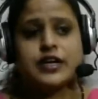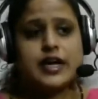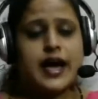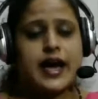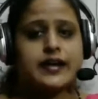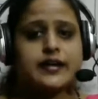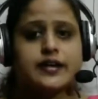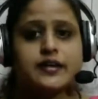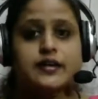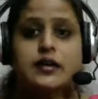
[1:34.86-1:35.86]
he had
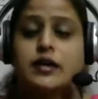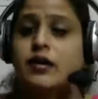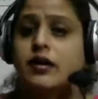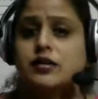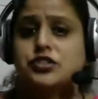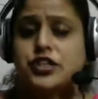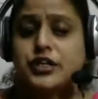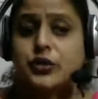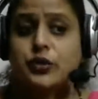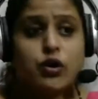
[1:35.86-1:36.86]
a
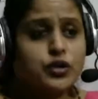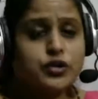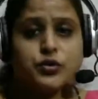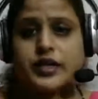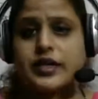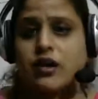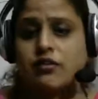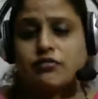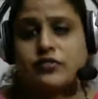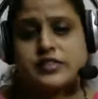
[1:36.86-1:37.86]
schedule or a routine
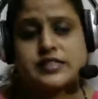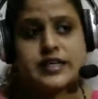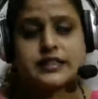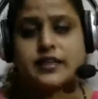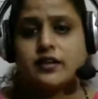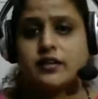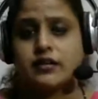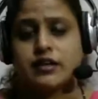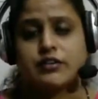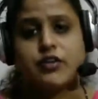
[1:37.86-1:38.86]
of visiting the
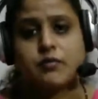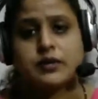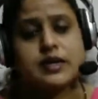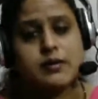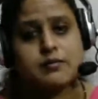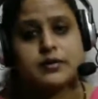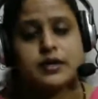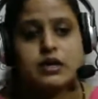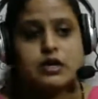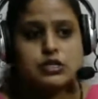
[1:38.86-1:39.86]
Reform Club.
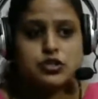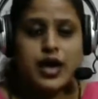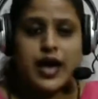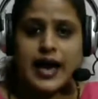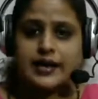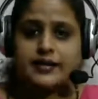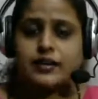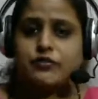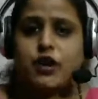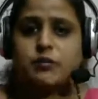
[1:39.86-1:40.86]
So at
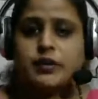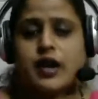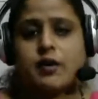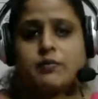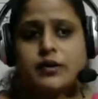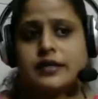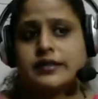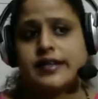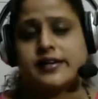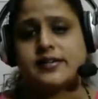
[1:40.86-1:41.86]
Reform Club,
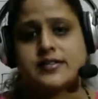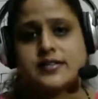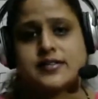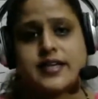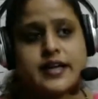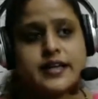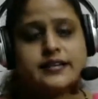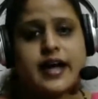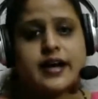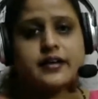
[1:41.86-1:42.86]
there is
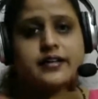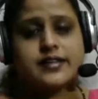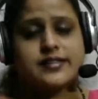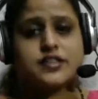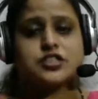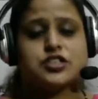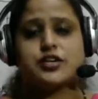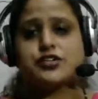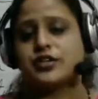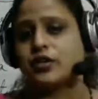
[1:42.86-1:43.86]
seen that there is a
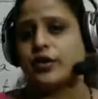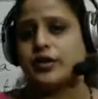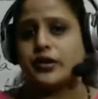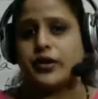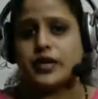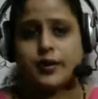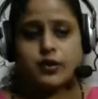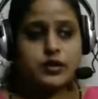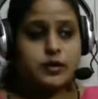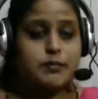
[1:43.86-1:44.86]
discussion going on
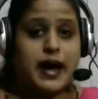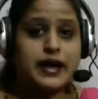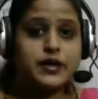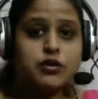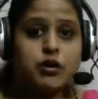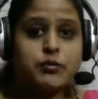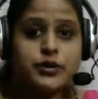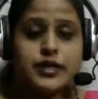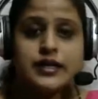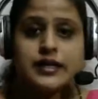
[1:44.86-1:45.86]
about a bank
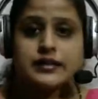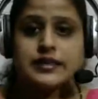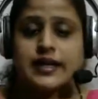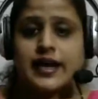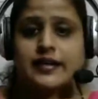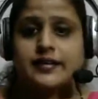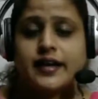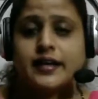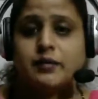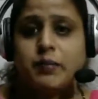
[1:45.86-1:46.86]
robbery that had
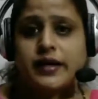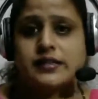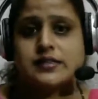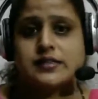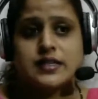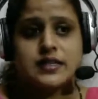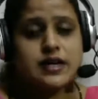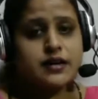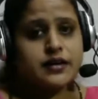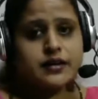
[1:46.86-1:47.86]
taken place
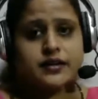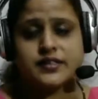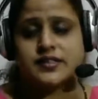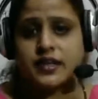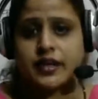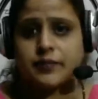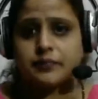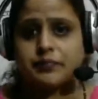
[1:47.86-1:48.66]
recently.